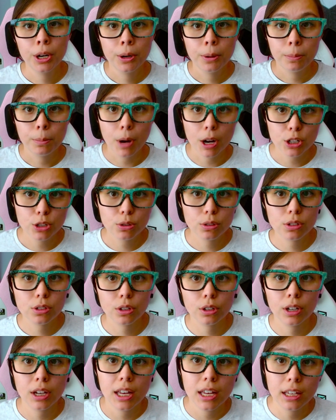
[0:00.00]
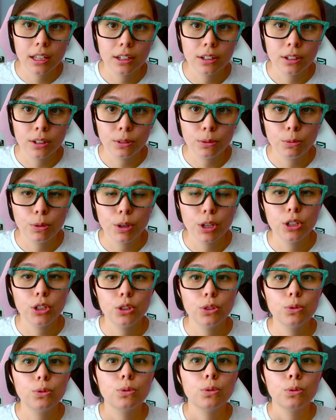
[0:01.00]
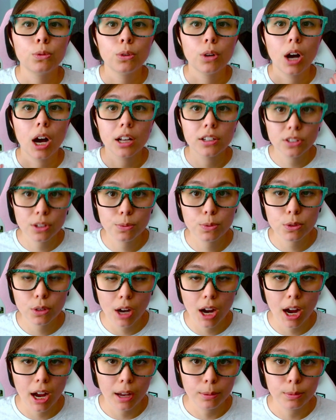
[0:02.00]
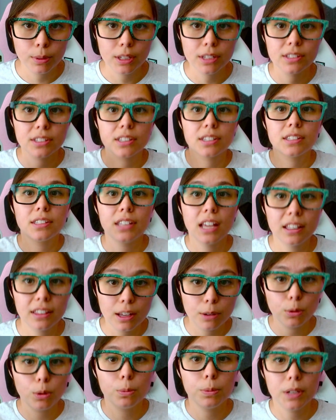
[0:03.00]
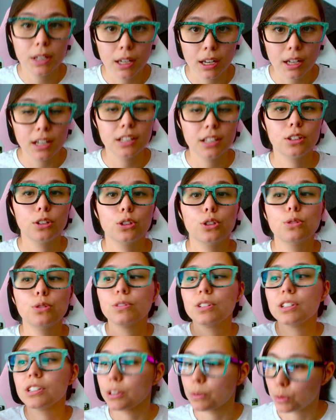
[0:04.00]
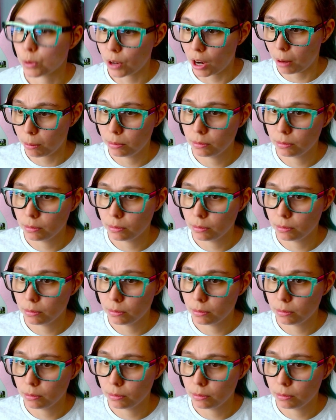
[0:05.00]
modules are in when you unsubscribe is the state they will be in until you resubscribe.